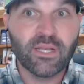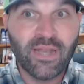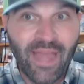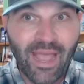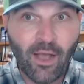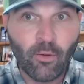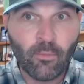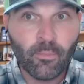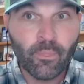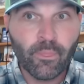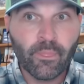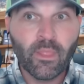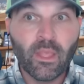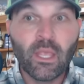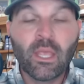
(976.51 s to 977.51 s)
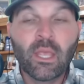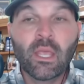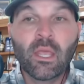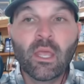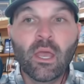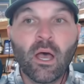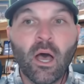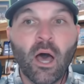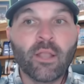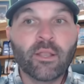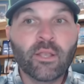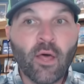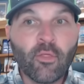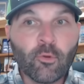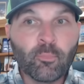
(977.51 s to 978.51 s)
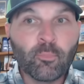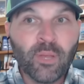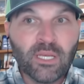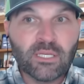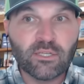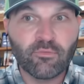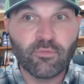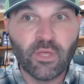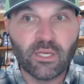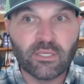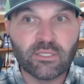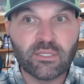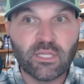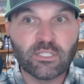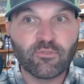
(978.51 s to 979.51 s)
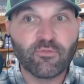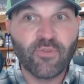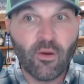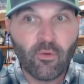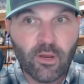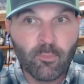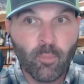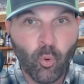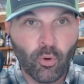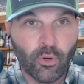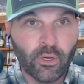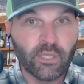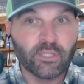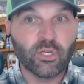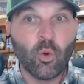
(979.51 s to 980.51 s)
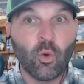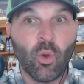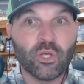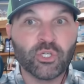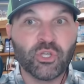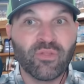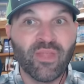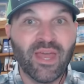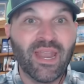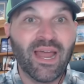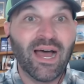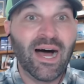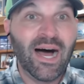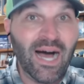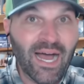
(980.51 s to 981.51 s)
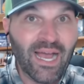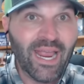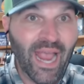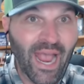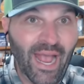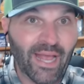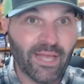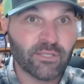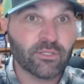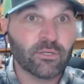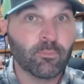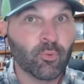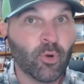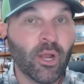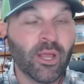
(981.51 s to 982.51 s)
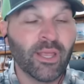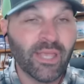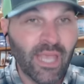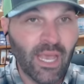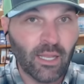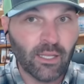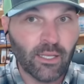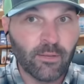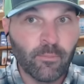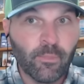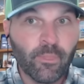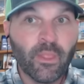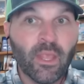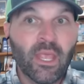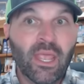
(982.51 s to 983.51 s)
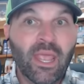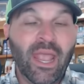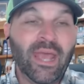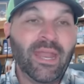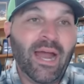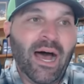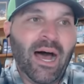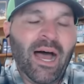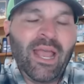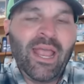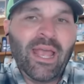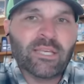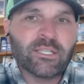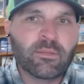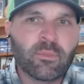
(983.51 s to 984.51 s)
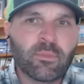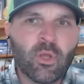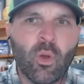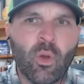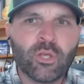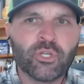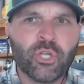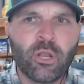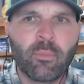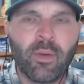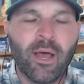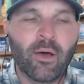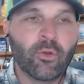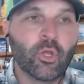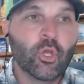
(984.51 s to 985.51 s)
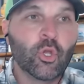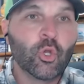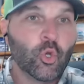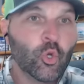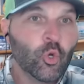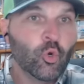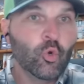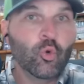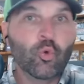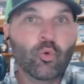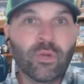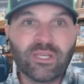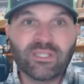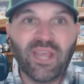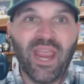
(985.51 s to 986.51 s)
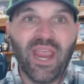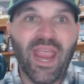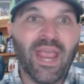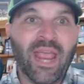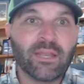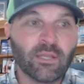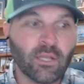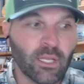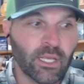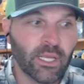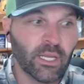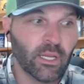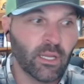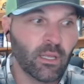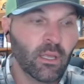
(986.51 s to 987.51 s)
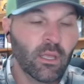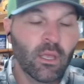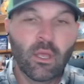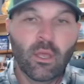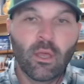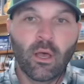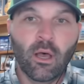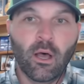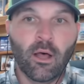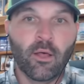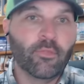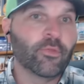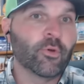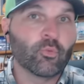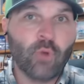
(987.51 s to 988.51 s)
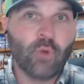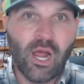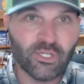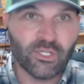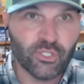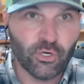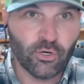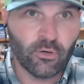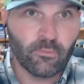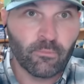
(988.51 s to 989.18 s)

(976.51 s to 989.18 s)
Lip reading: Now, another piece of this that's very important is a question that I asked Brian Kelly. And I asked him the question about who is handling the roster.